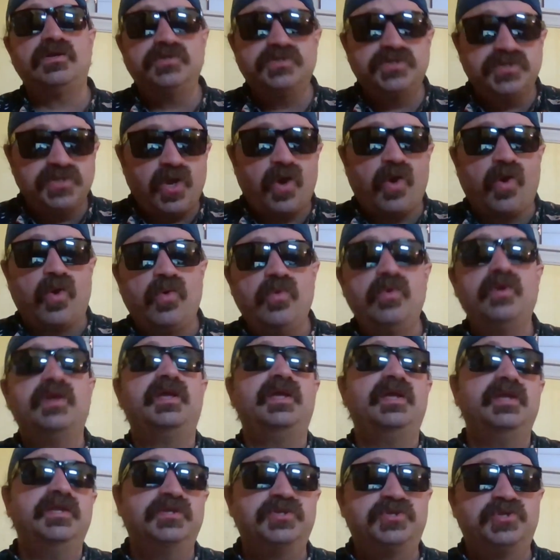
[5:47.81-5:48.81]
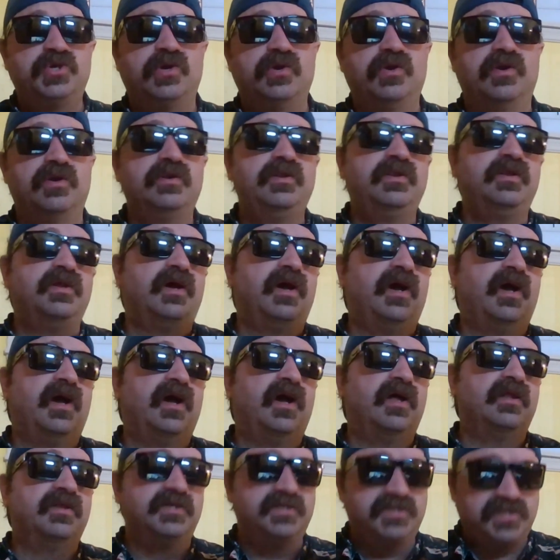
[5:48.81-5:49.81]
So in turn,
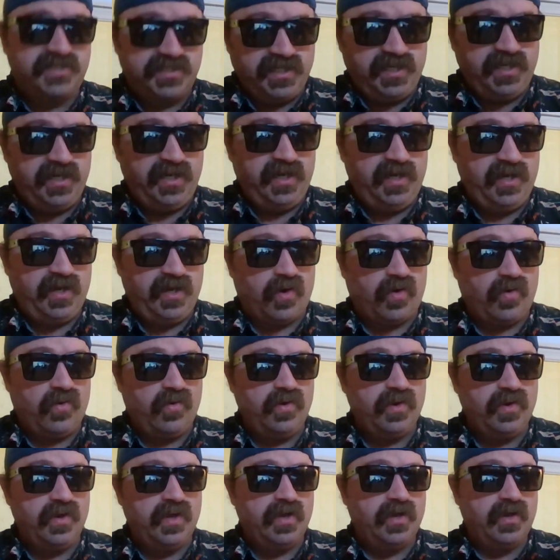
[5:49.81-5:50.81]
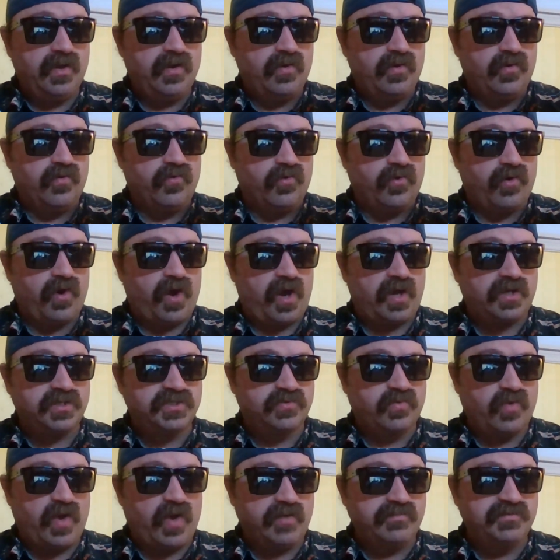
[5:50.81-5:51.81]
the CEO,
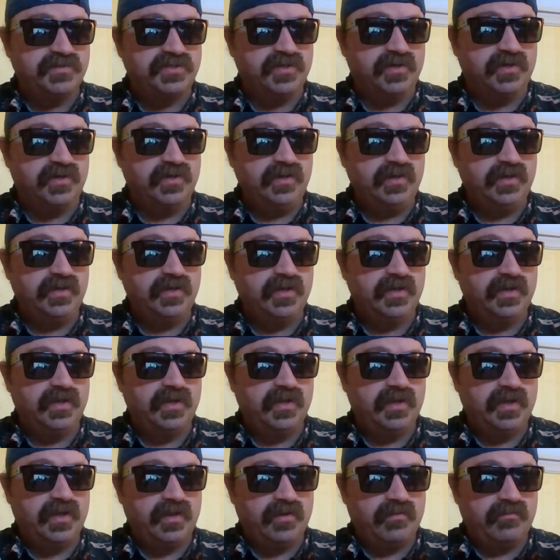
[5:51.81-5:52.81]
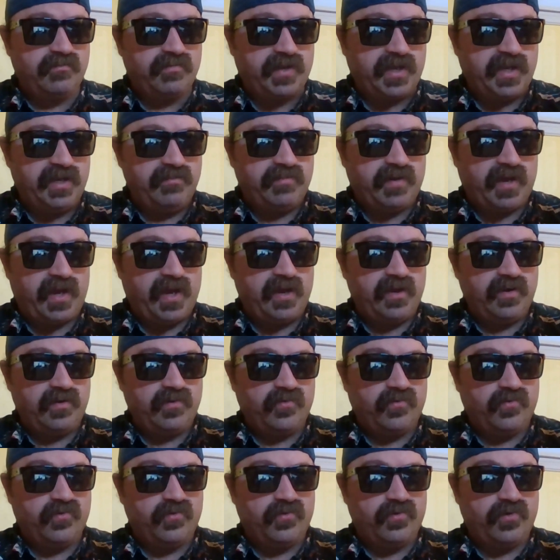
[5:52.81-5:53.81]
Ross Webster, played by
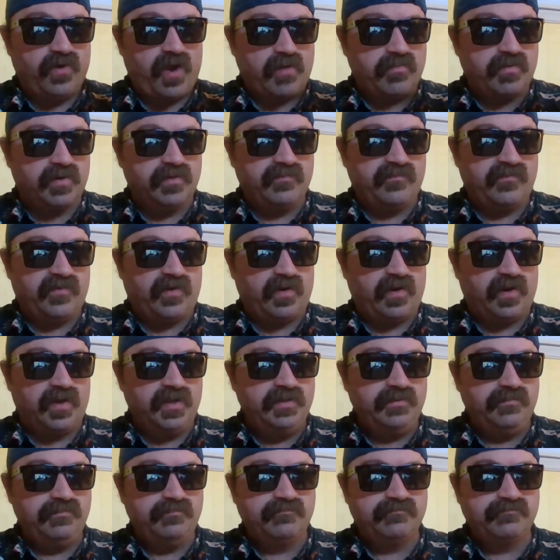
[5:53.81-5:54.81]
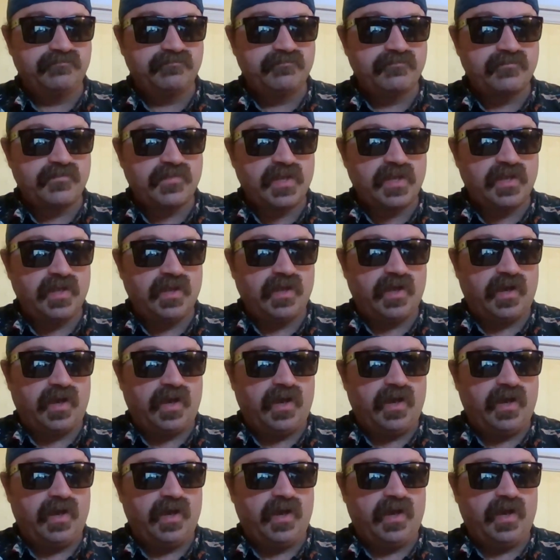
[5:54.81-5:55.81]
Robert Vaughn,
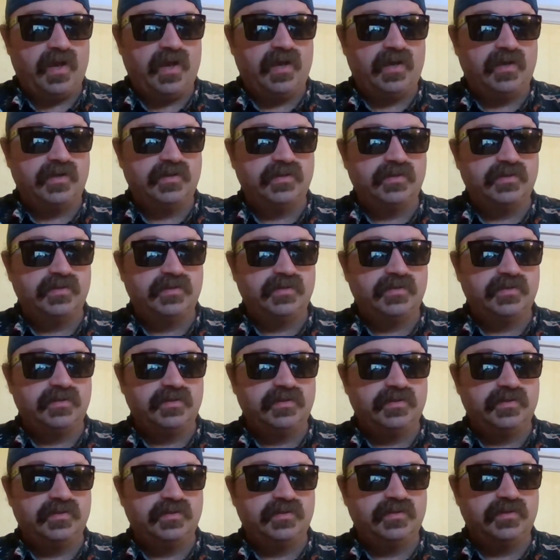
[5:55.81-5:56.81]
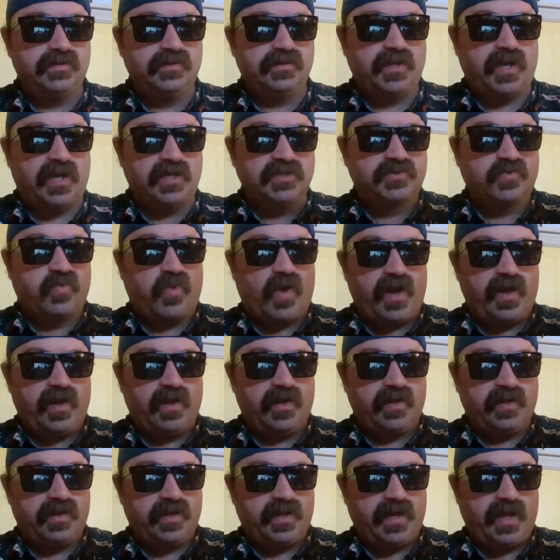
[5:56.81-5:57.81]
as
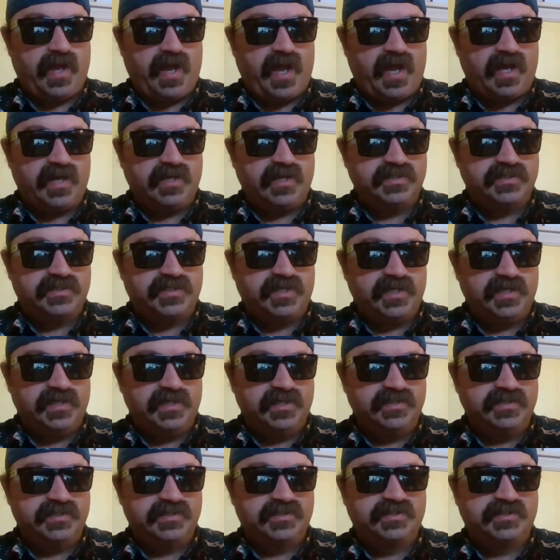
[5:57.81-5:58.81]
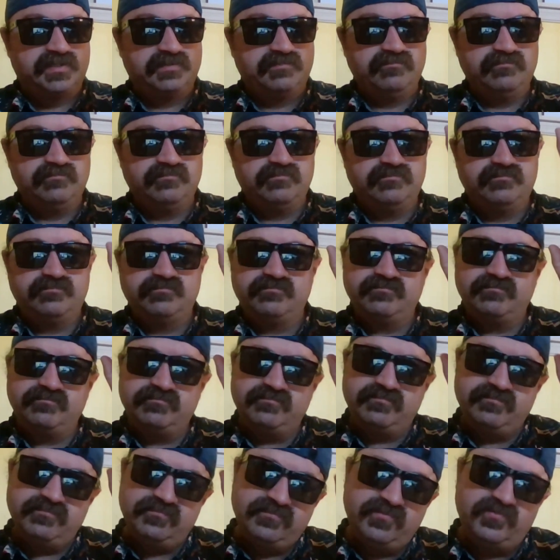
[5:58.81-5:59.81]
well as his
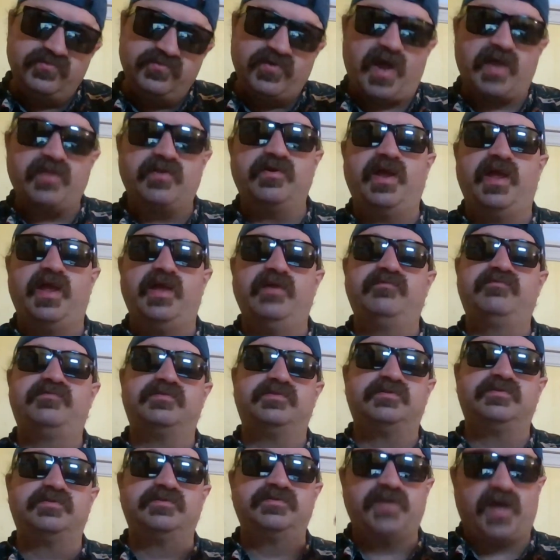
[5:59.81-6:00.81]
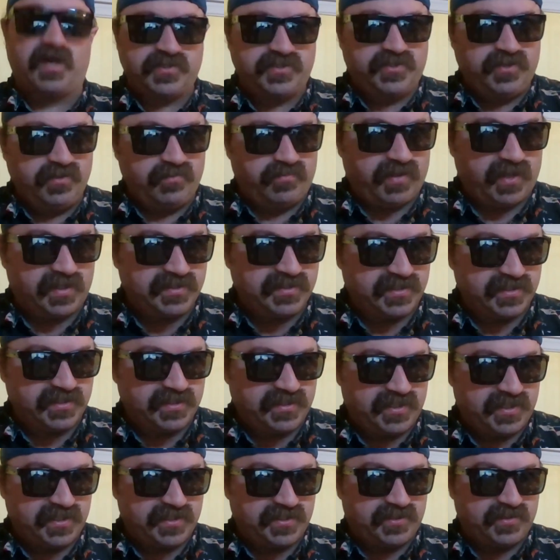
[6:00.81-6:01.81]
rather hateful, not too pleasant
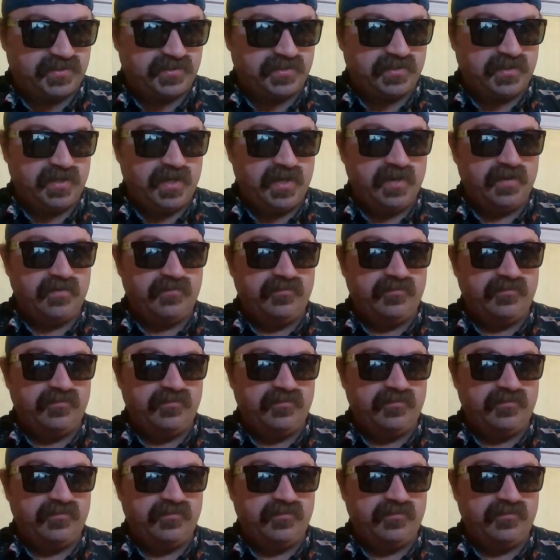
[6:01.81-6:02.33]
sister,